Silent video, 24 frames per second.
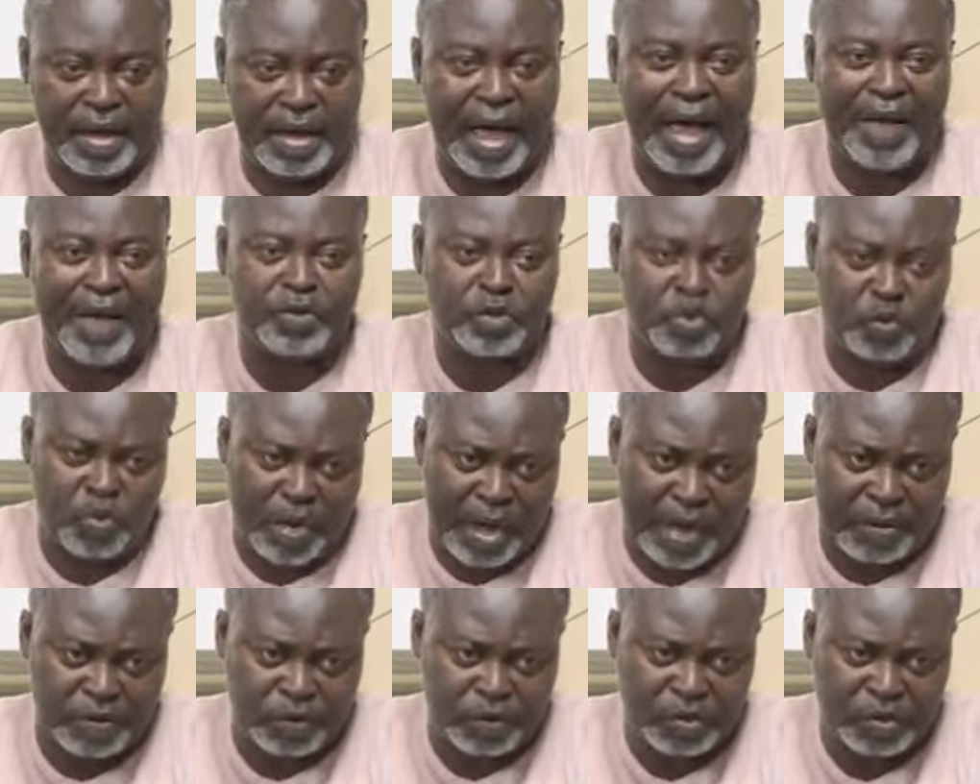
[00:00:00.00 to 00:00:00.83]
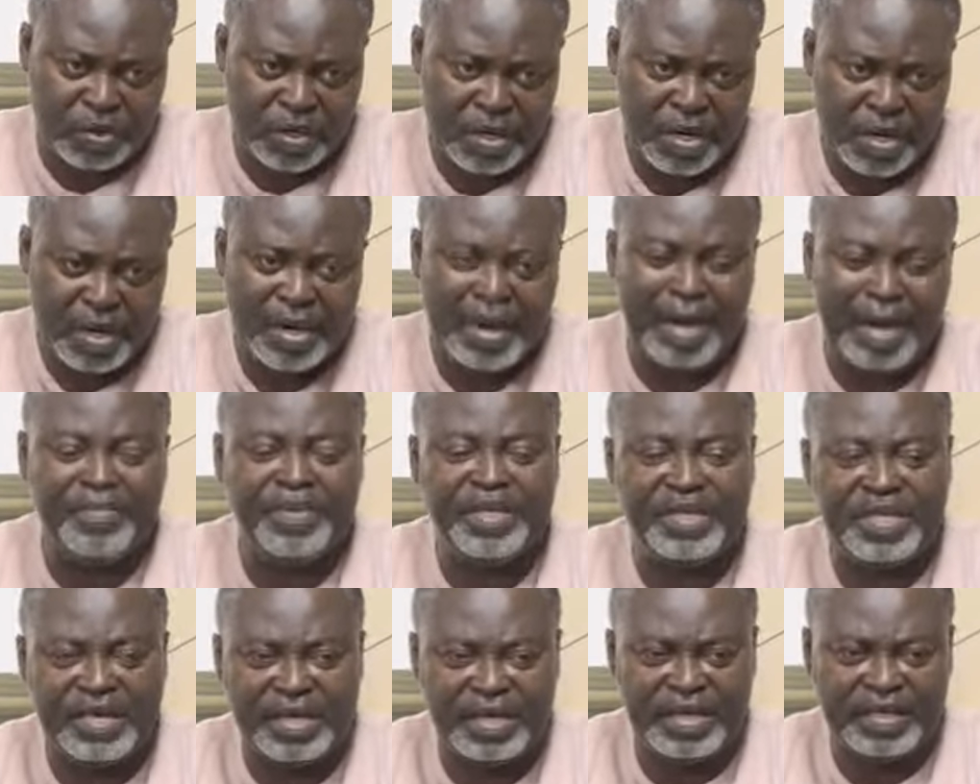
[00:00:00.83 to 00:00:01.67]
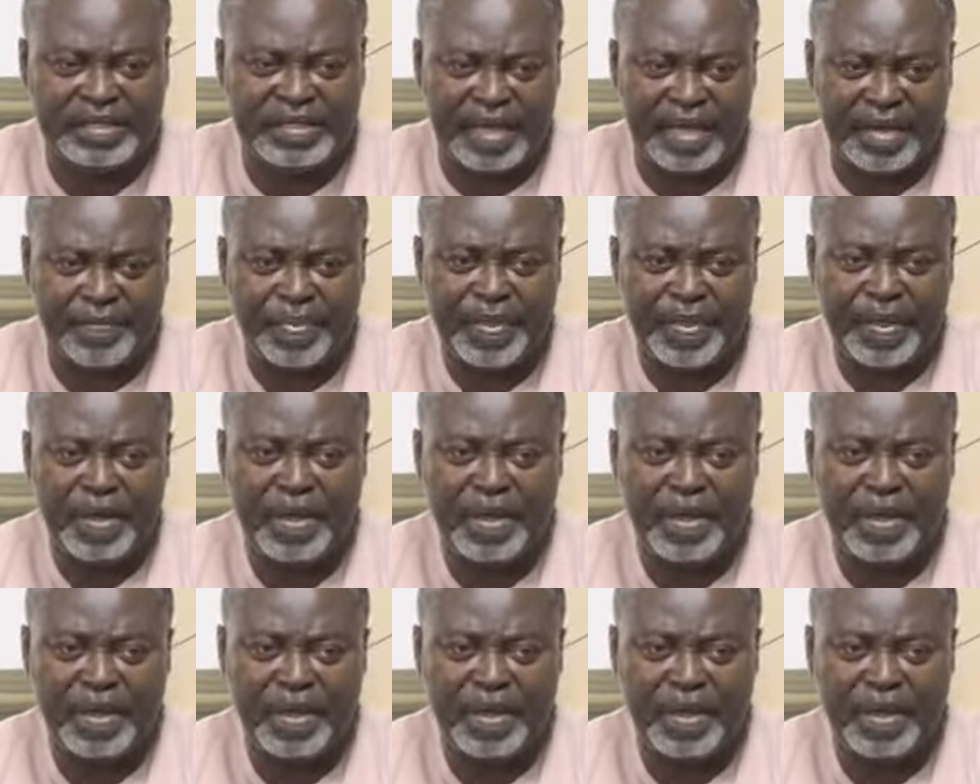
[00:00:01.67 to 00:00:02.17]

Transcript: house to house na me jiri say